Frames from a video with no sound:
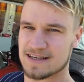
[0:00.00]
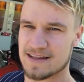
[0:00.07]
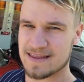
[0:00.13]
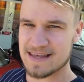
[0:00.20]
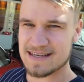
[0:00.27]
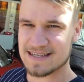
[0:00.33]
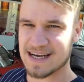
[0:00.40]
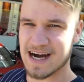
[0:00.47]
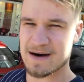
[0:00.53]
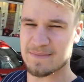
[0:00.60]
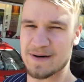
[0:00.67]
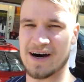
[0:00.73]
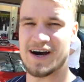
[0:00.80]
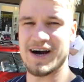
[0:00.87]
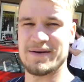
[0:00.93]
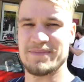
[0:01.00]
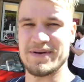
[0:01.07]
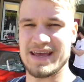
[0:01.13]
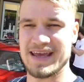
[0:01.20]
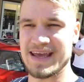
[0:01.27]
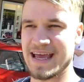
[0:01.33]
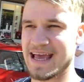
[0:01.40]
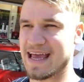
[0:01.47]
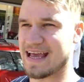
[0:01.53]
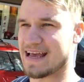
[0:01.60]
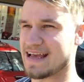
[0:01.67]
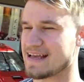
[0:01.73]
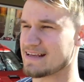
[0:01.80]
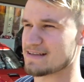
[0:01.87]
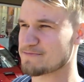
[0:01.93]
So this car behind me
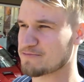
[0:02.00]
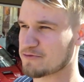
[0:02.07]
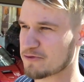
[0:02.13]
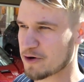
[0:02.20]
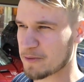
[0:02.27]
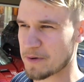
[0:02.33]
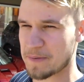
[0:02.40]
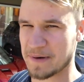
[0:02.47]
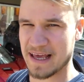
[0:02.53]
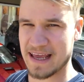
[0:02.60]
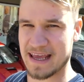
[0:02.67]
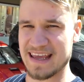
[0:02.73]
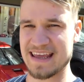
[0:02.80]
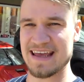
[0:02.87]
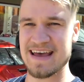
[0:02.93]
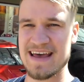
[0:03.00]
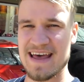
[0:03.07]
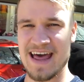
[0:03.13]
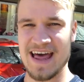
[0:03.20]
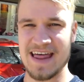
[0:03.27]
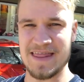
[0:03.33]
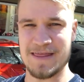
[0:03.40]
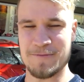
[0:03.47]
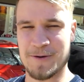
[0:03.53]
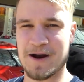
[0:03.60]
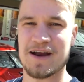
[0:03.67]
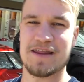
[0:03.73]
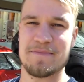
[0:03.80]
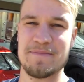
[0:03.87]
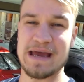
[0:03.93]
is probably the
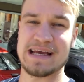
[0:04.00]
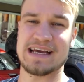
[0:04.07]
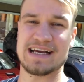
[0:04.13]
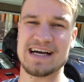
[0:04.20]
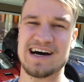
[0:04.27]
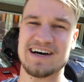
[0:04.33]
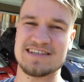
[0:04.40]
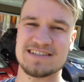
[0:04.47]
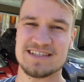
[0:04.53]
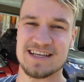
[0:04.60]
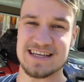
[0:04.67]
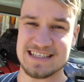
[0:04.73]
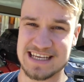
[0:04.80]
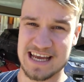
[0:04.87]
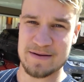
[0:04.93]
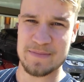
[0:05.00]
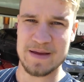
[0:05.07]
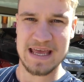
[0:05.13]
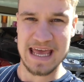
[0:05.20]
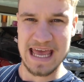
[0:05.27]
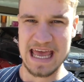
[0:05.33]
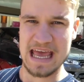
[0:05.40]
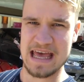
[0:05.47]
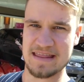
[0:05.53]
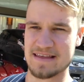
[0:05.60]
one of the mega cars that is going to be here